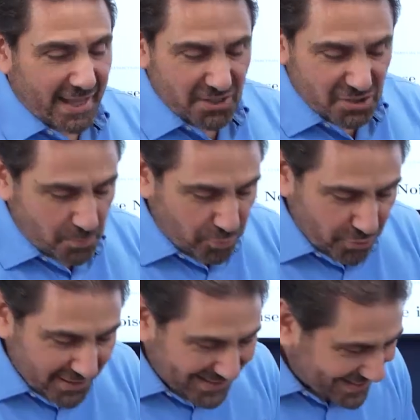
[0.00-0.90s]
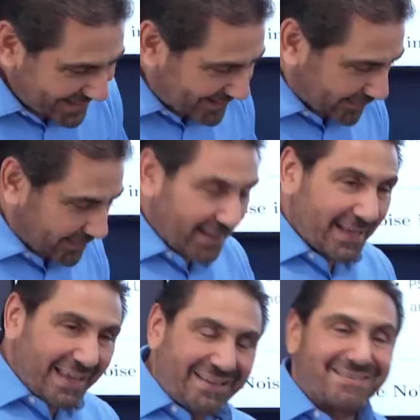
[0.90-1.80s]
and just put a signal
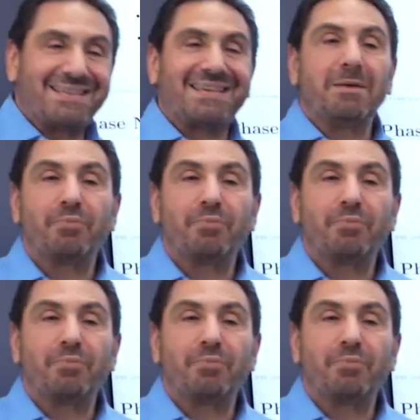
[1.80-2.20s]
into the